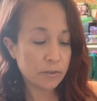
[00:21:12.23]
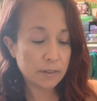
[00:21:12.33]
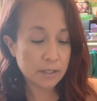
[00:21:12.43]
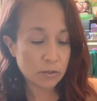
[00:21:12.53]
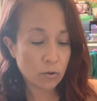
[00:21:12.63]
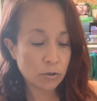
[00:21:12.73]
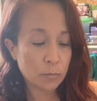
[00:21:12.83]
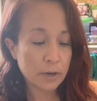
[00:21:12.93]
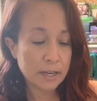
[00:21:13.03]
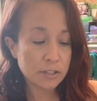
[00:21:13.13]
then this oracle
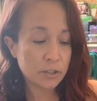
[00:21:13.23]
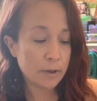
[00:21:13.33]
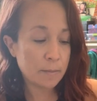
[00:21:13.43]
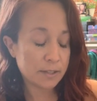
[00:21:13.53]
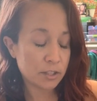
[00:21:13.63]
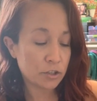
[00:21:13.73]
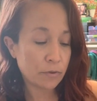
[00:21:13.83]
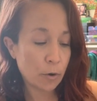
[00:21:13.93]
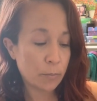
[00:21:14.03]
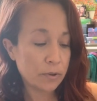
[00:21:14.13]
brings you a message of
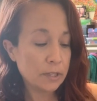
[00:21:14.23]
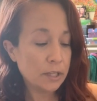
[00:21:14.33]
hope.